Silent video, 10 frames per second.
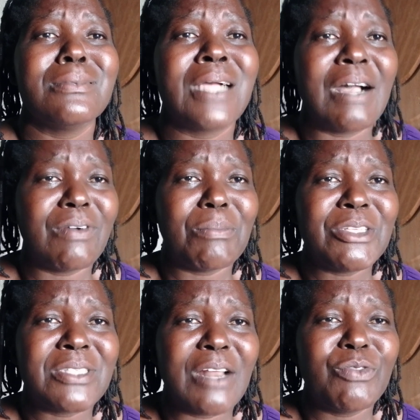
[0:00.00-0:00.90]
cover
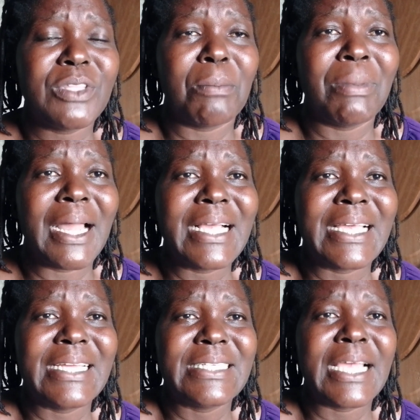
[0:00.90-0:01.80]
myself with a
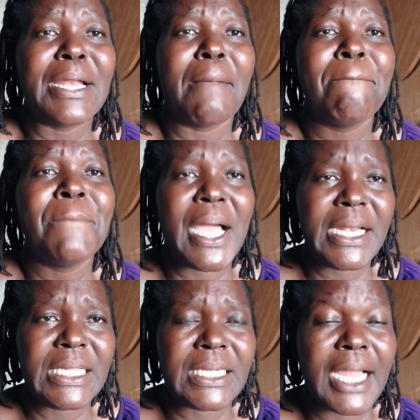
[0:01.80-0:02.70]
blanket and
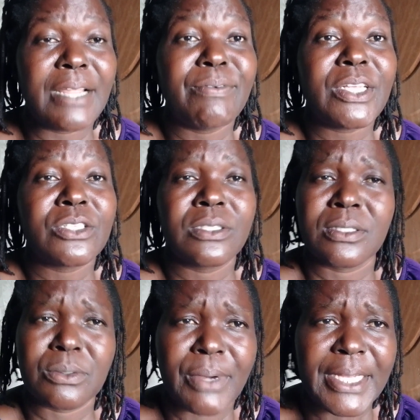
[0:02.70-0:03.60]
panic and even
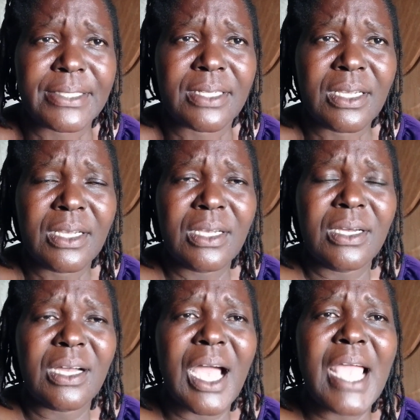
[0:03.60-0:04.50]
sweat.
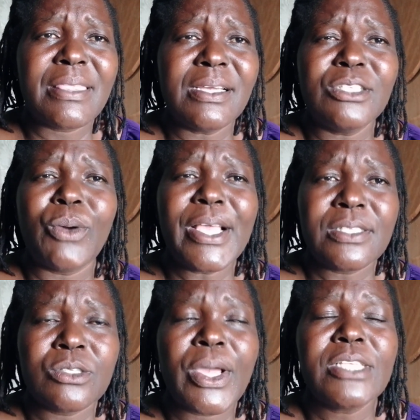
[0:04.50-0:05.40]
I think
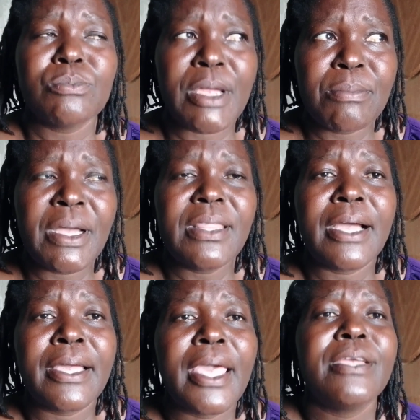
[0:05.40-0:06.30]
twice my
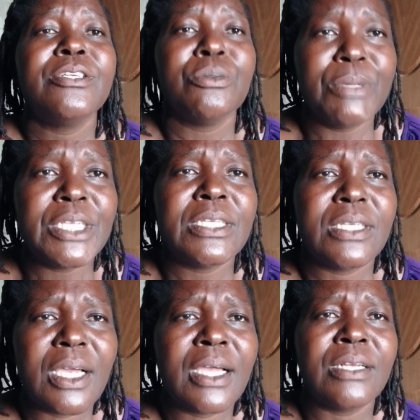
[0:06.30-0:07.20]
mother caned me,
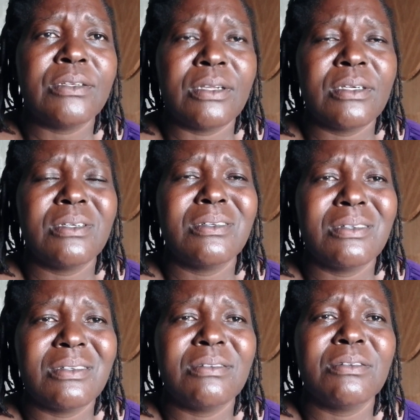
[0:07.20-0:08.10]
and
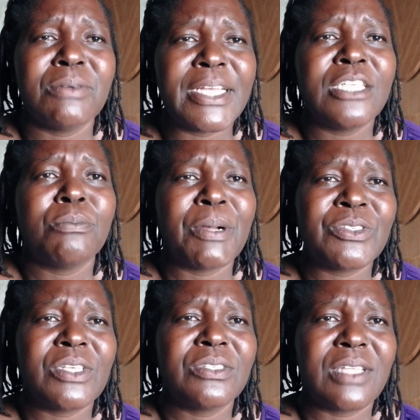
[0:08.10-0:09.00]
when it
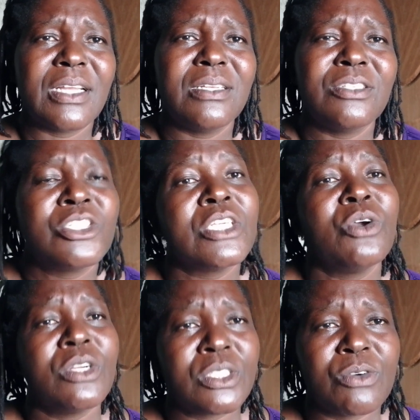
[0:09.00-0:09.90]
persisted, she
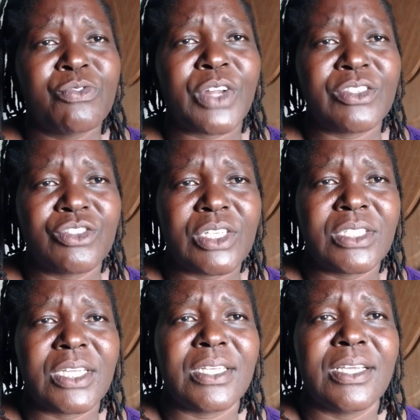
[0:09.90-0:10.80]
got so
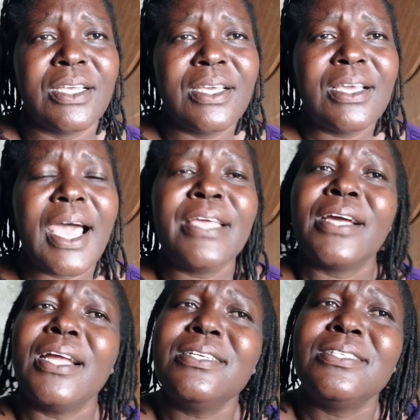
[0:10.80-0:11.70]
frustrated. I
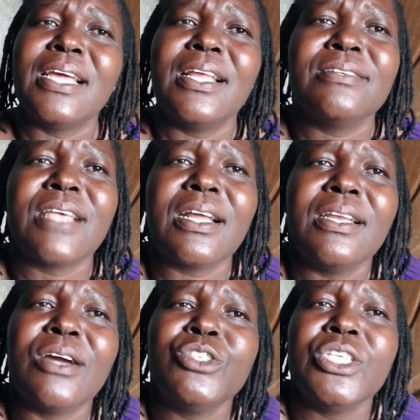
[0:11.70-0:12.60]
can't tell
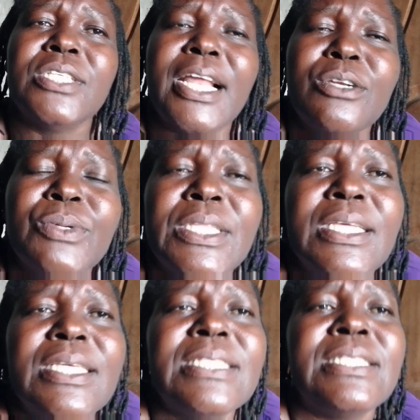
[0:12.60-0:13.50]
exactly how she dealt with
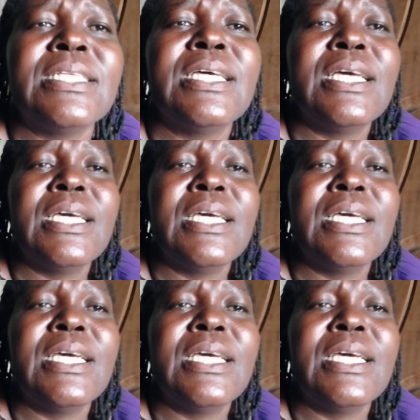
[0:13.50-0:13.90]
it,